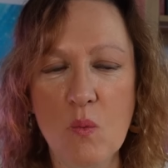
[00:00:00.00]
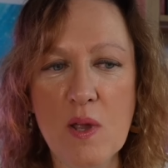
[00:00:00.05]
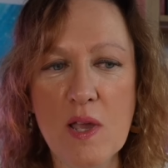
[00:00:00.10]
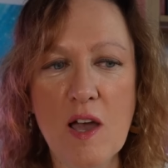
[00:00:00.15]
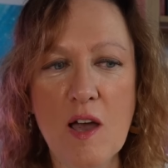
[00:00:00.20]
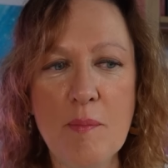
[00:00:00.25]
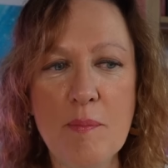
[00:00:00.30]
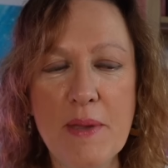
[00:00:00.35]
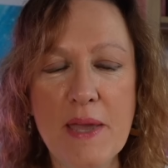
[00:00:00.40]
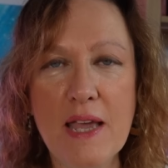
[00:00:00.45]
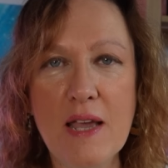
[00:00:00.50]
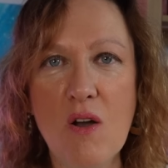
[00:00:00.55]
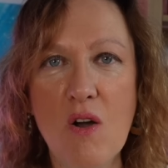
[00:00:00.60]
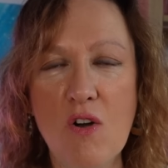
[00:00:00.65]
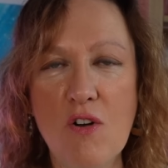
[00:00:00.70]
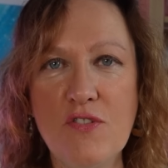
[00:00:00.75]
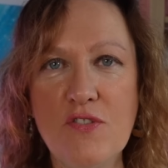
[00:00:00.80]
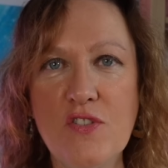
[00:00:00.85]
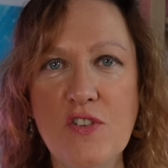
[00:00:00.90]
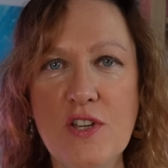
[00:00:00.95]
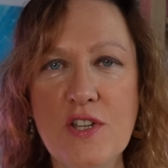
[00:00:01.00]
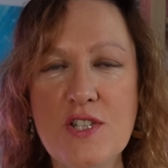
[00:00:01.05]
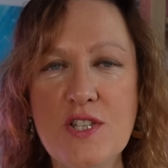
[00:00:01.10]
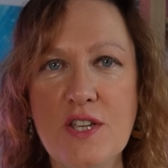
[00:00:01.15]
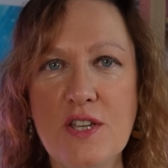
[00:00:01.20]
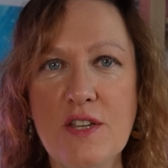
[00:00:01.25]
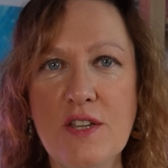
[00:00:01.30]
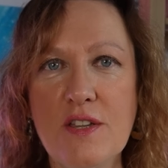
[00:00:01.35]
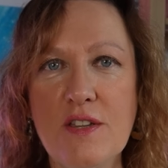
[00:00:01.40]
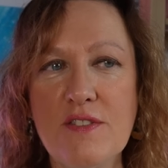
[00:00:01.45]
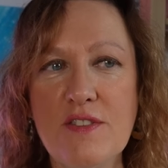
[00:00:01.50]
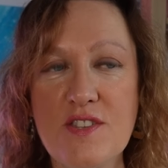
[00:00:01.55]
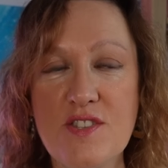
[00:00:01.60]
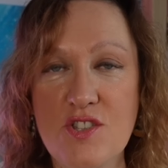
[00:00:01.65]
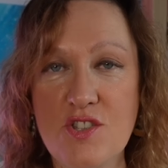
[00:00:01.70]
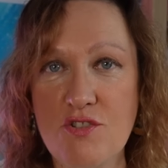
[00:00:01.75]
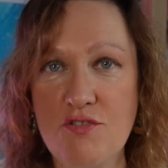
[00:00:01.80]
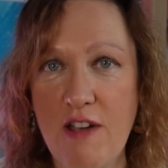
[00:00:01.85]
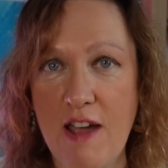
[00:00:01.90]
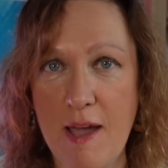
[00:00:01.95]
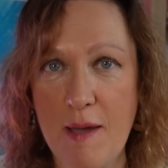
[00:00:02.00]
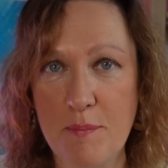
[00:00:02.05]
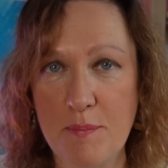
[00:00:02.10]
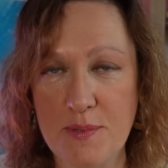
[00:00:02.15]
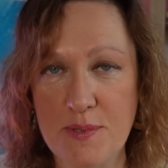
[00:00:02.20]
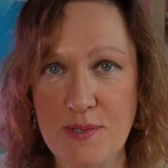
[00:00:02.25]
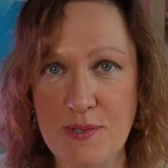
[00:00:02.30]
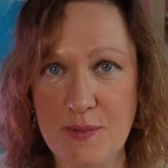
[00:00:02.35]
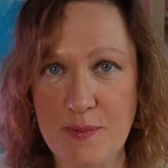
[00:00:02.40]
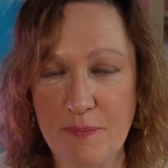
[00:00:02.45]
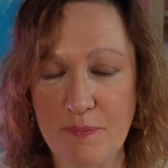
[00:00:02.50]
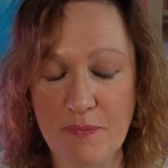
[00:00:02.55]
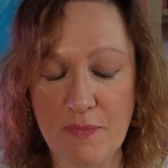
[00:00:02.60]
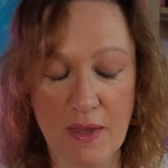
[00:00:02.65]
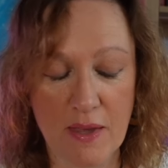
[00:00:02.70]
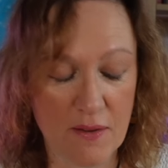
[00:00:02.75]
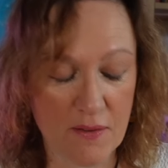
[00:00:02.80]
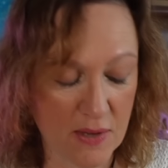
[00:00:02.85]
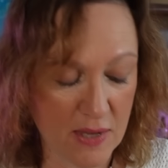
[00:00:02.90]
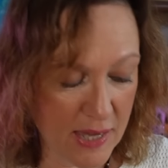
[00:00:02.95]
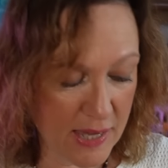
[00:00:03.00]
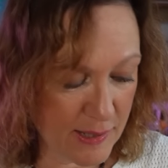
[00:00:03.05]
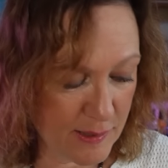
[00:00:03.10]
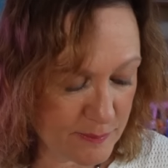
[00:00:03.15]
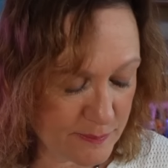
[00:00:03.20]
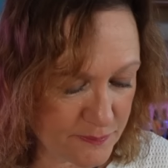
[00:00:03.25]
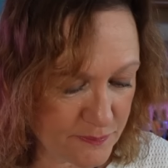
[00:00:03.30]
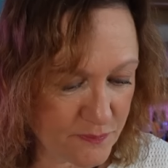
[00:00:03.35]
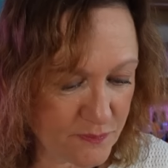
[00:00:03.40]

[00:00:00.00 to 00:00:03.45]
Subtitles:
we are being offered the scraps, okay?